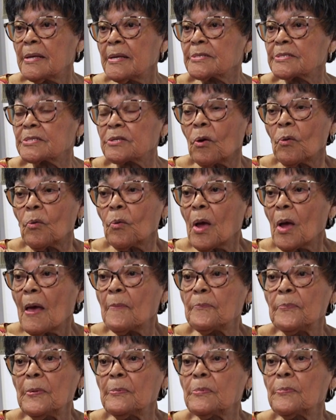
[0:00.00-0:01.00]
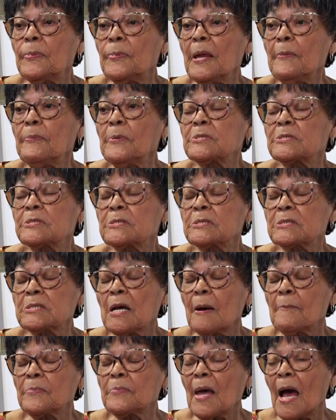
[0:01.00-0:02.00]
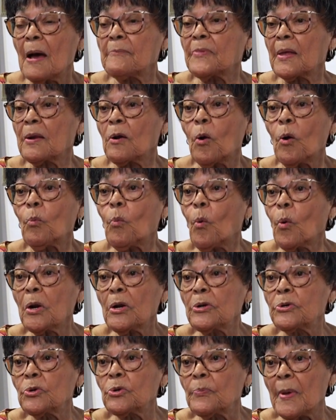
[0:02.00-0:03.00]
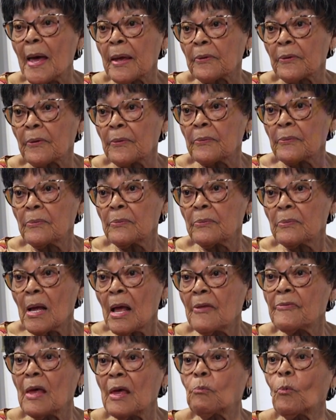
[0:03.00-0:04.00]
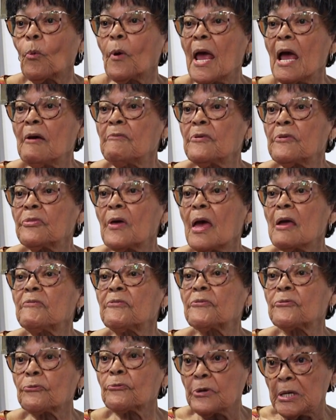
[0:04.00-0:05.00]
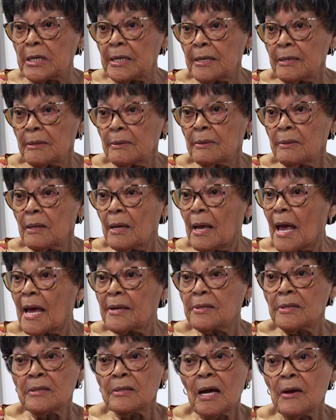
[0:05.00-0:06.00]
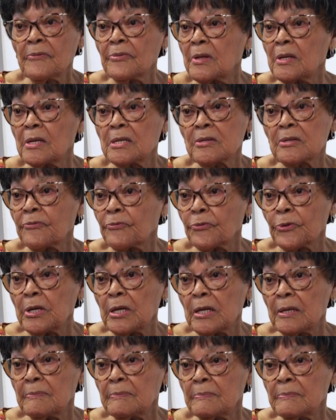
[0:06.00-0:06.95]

So people sometimes they don't want to do better. They want everything free, and nothing is free.